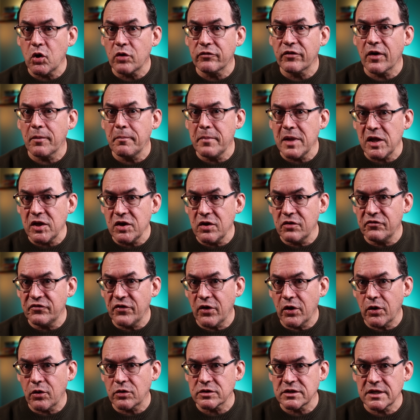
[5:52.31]
over 1 million
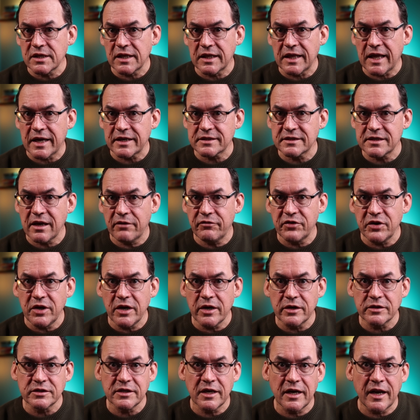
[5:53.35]
photos in the last 7
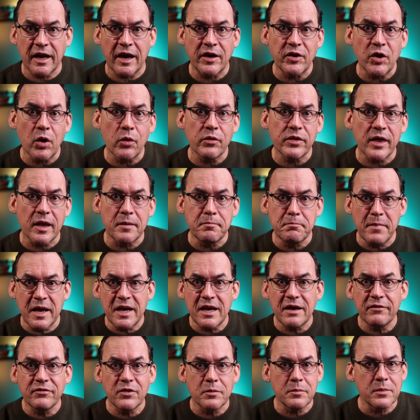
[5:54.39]
years, and I know that many
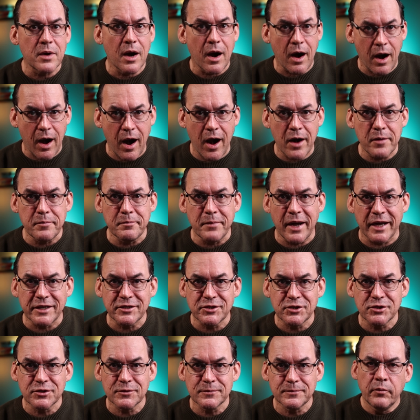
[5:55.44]
of them aren't
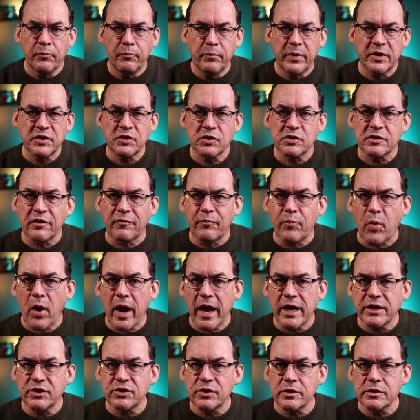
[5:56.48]
much. Pictures of
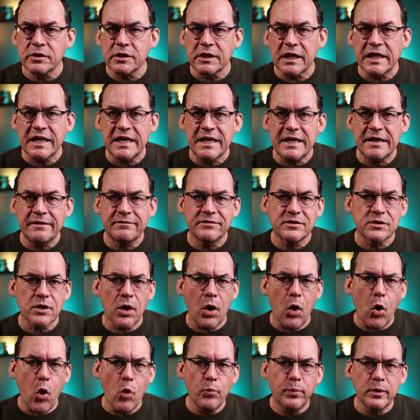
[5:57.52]
branches, leaves,
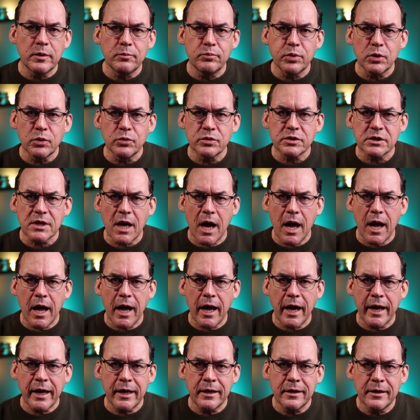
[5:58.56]
open blue
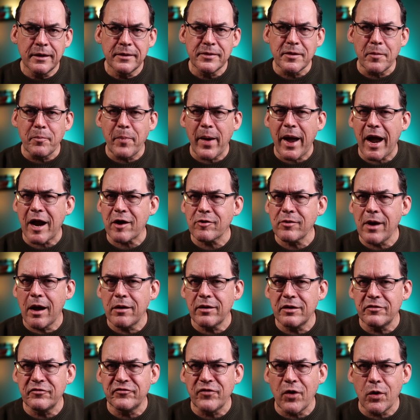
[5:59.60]
sky, the
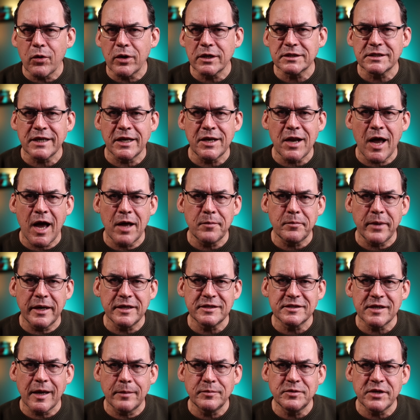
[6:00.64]
background in focus and not my
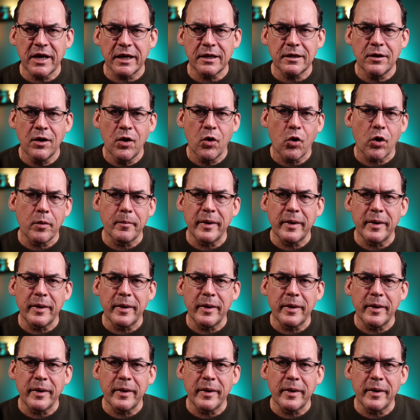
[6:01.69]
subject, or